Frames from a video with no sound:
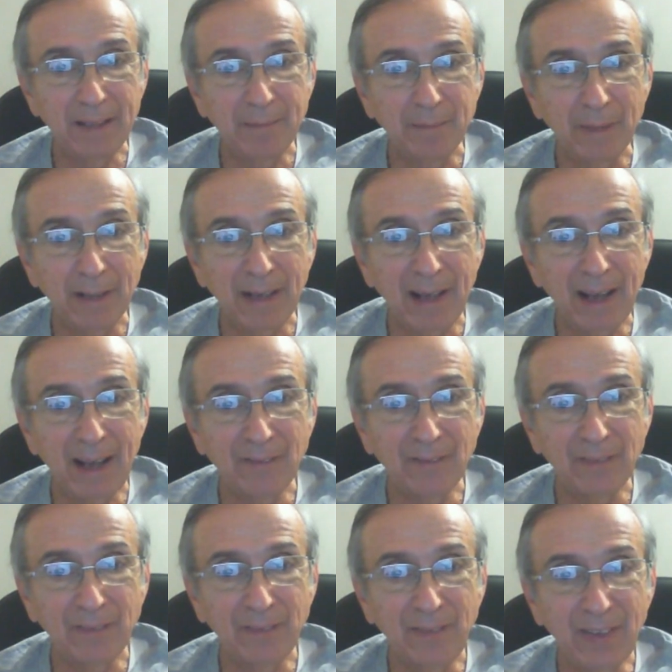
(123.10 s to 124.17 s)
but I have
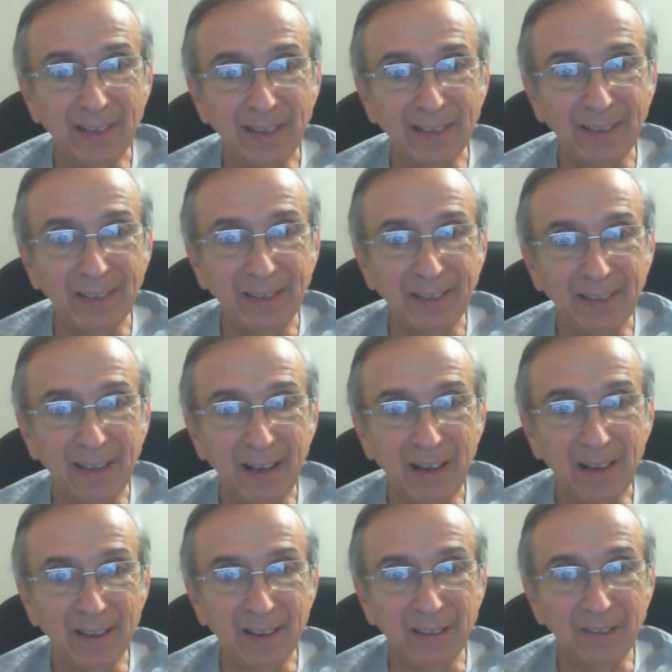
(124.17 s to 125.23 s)
a feeling, a
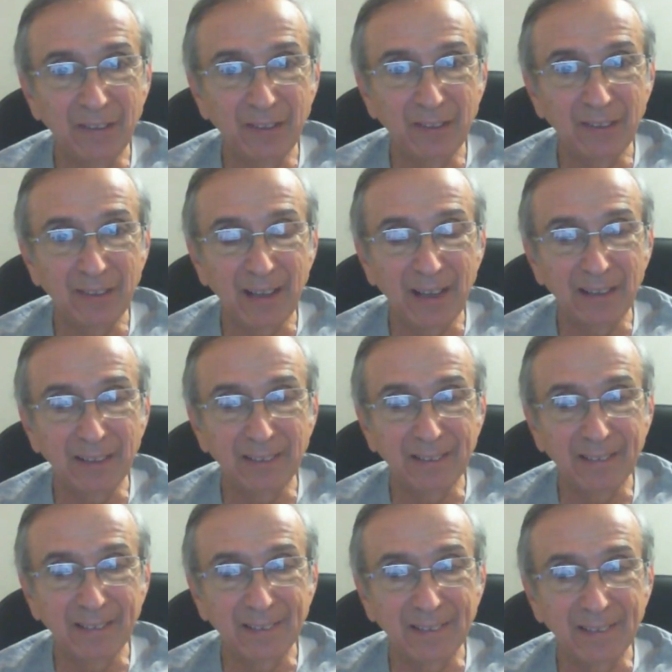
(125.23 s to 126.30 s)
hunch, that
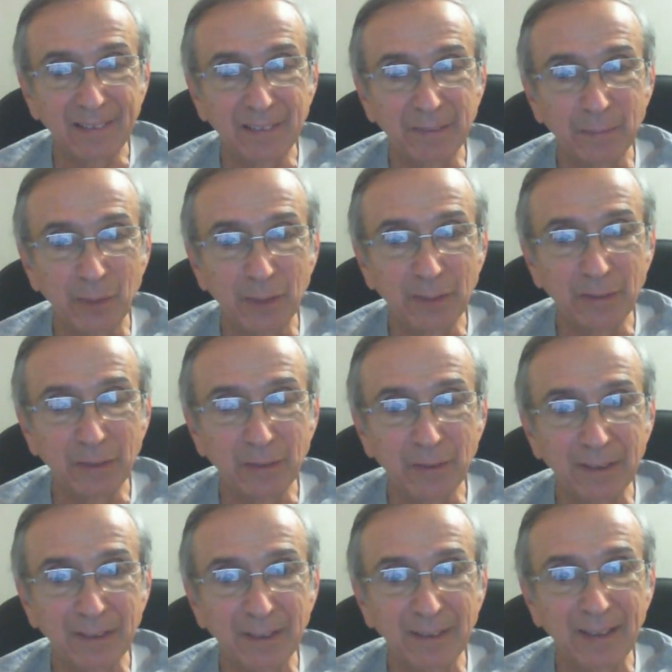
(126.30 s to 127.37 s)
there's more to
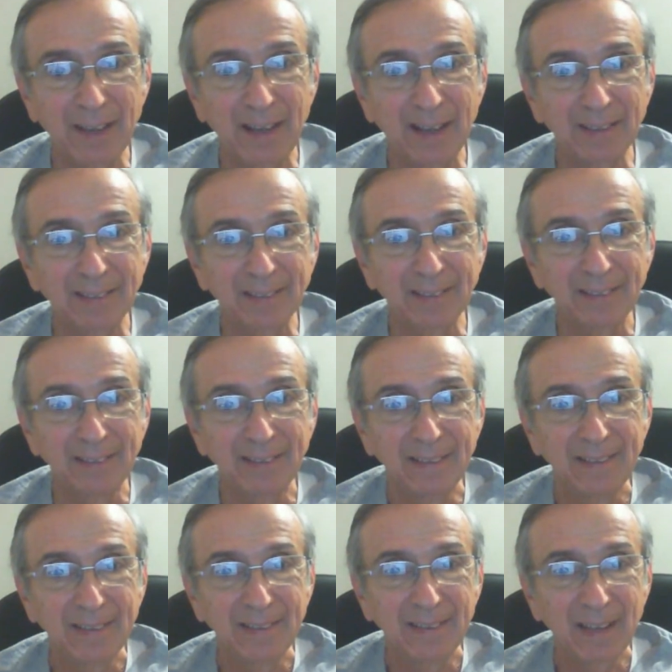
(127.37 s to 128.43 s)
it than that.
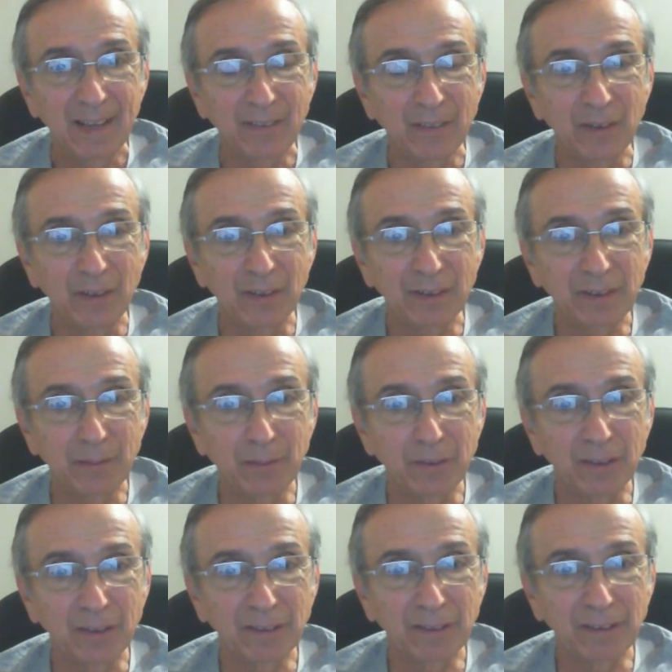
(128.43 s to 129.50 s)
Of course, I'm
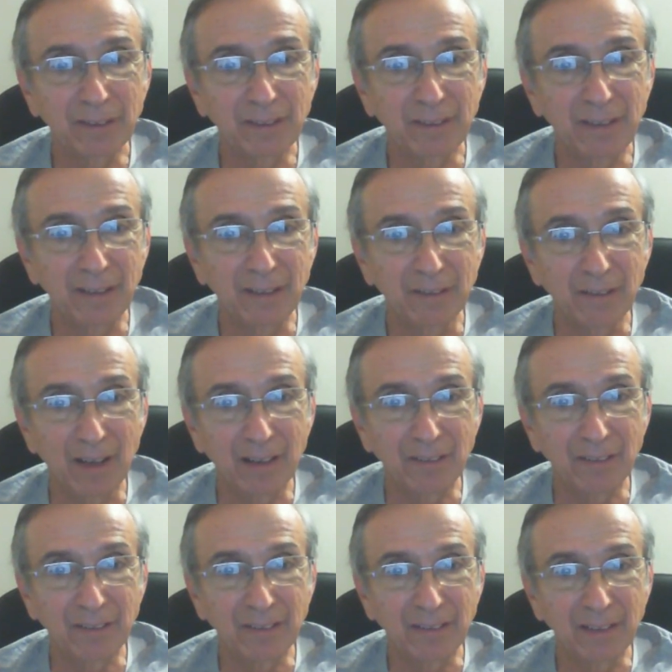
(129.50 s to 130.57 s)
just
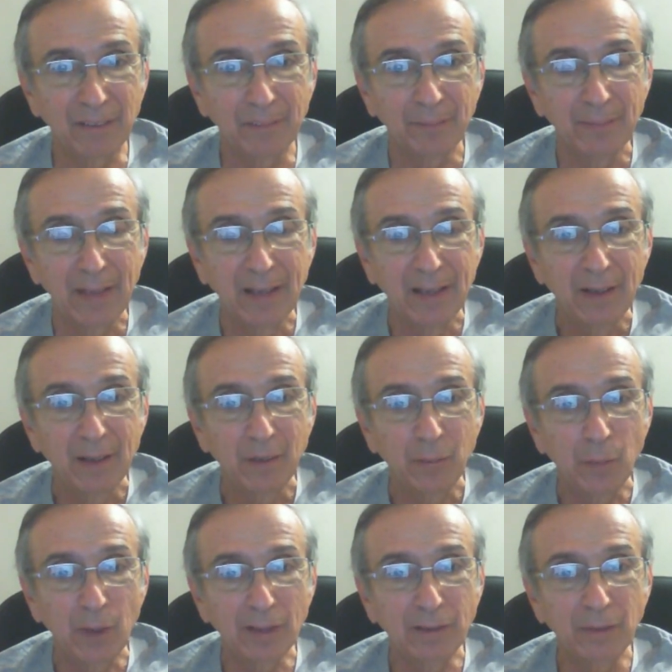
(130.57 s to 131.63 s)
theorizing.
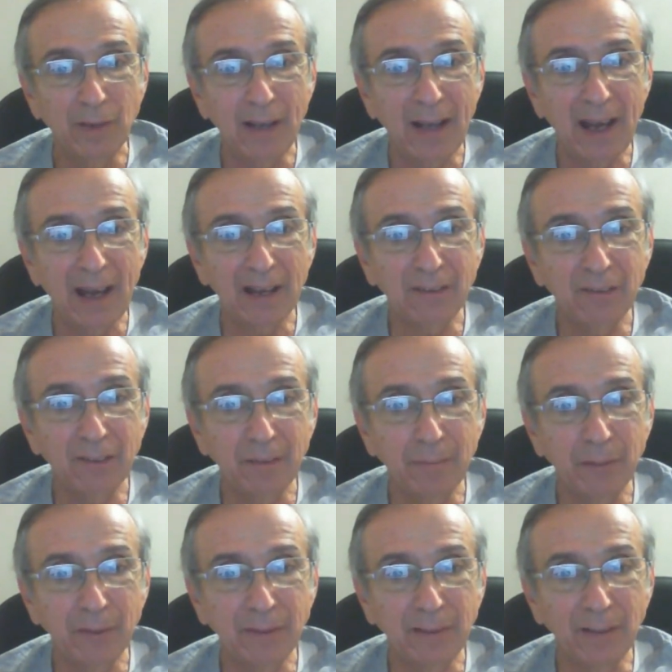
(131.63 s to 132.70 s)
What do I actually
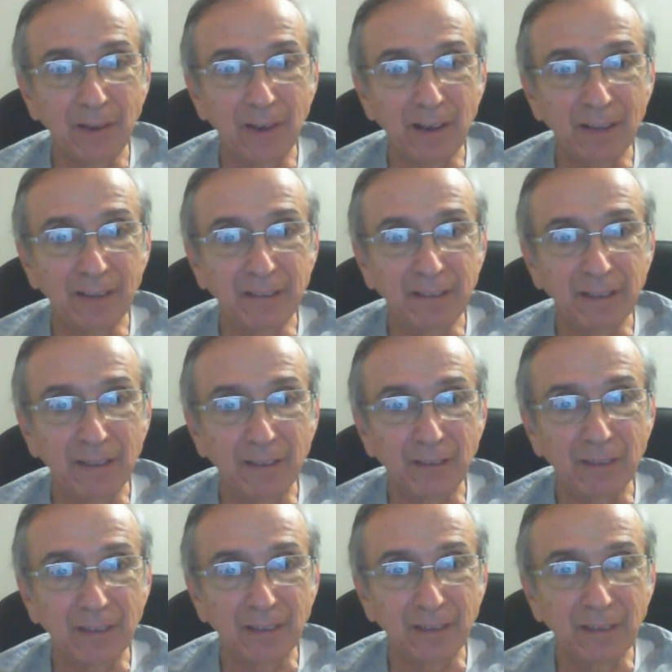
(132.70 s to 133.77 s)
put the odds of
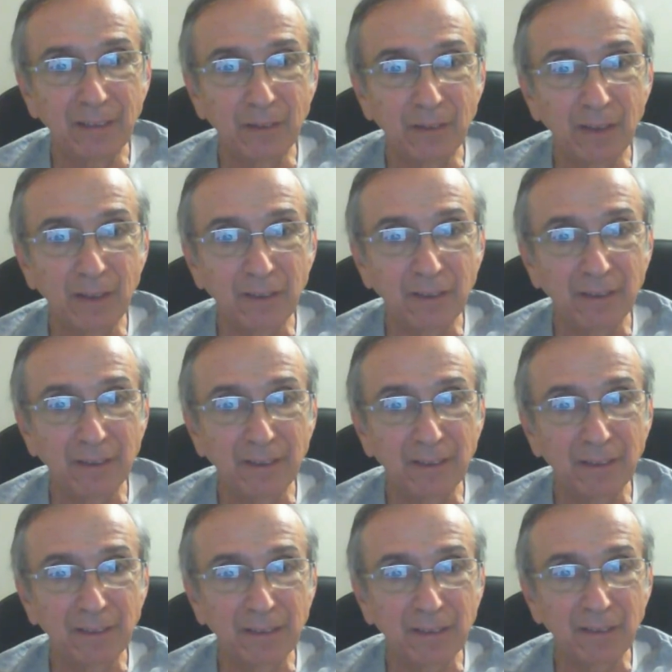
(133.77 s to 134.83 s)
a continuation
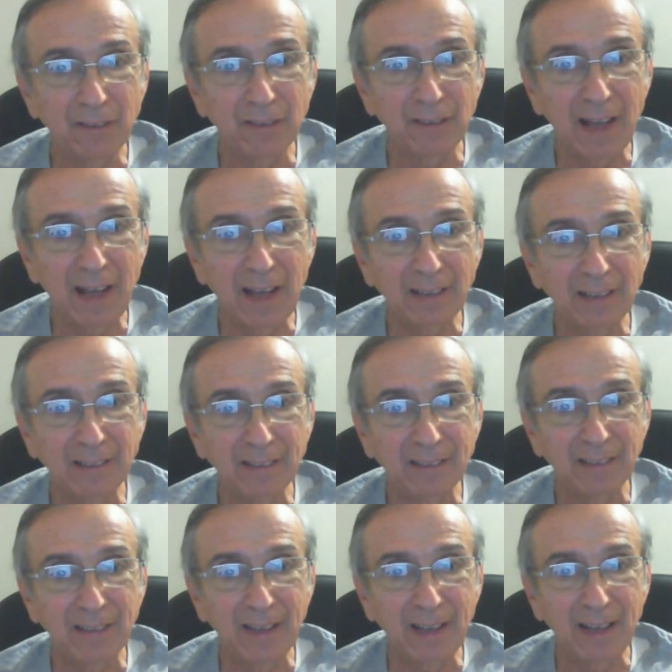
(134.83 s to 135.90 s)
decision at
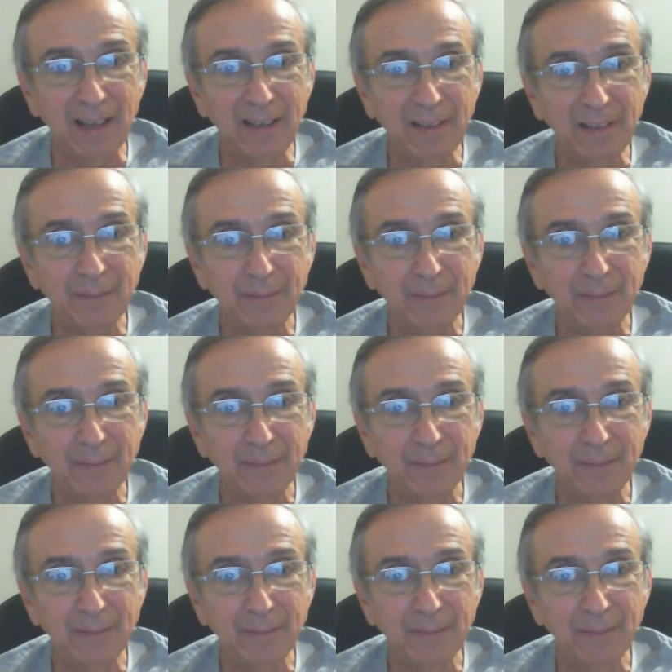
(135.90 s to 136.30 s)
today?